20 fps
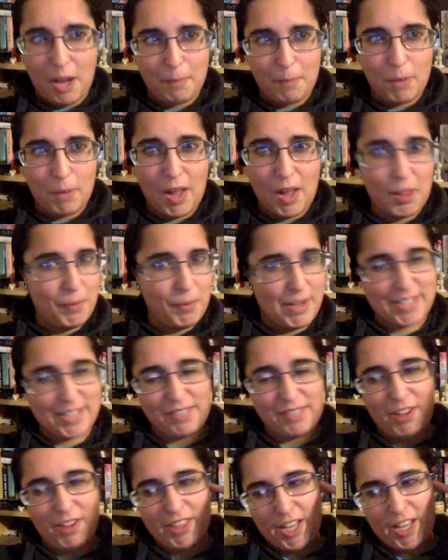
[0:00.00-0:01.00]
Halloween and stuff
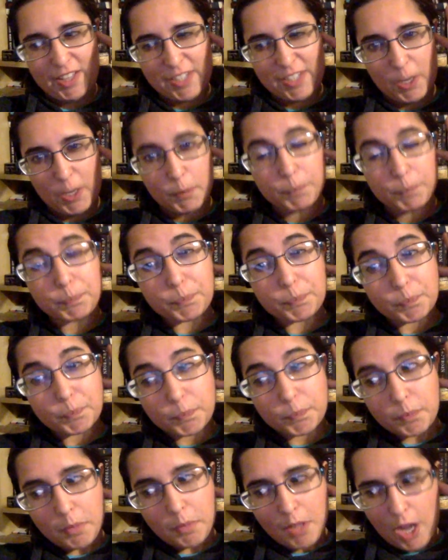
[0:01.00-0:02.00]
like that. So
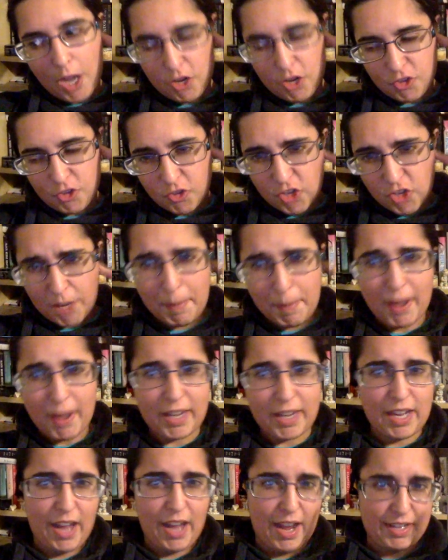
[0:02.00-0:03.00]
I'll check back
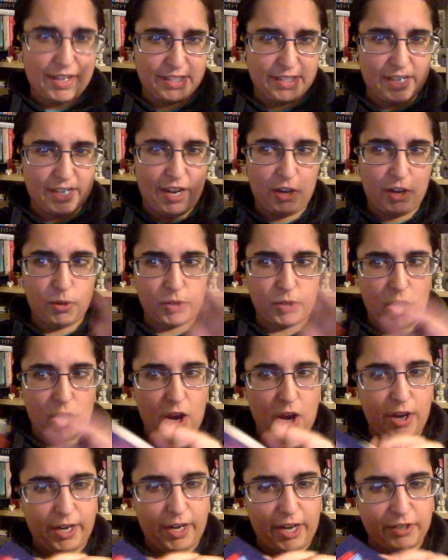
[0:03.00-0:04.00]
in as the night goes
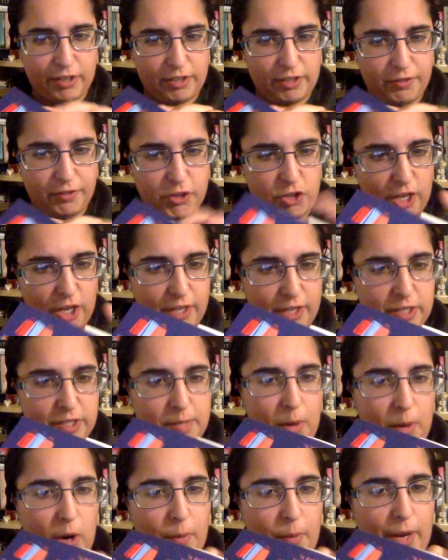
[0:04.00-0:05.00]
on, and I'll definitely check in
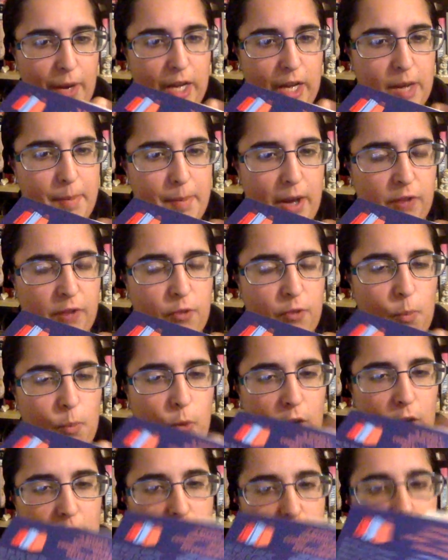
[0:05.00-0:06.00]
tomorrow when I come back from
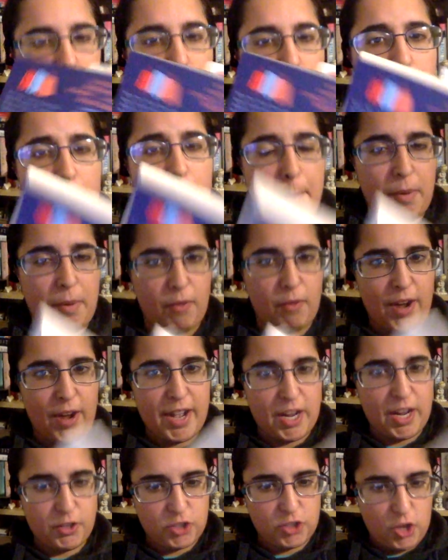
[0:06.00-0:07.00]
work. But right
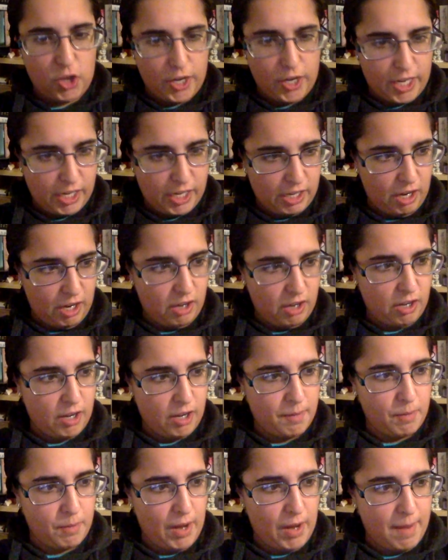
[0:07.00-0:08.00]
now,
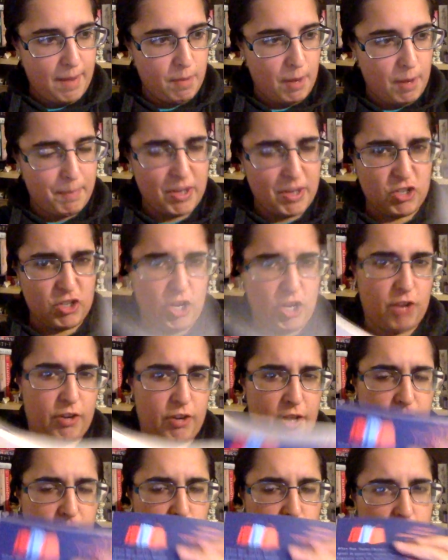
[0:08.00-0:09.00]
I'm on page
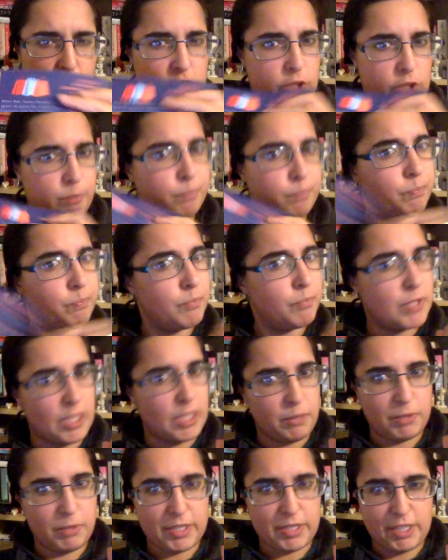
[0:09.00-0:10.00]
132. So
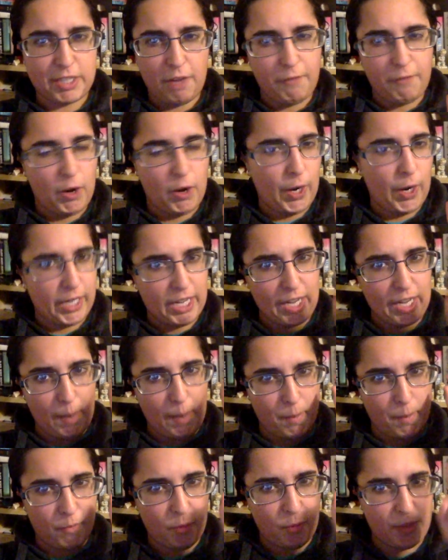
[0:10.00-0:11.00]
let's see how far I can get
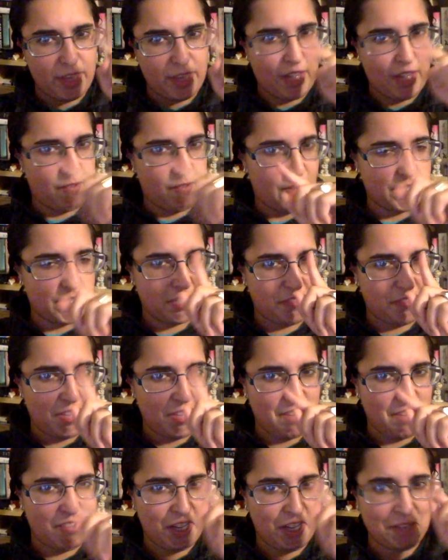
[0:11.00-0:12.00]
before the rest of the
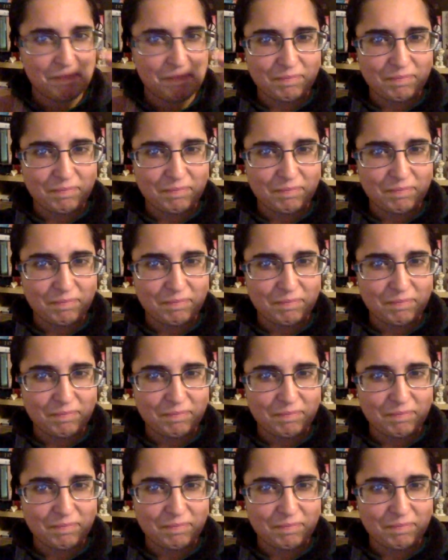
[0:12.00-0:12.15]
evening.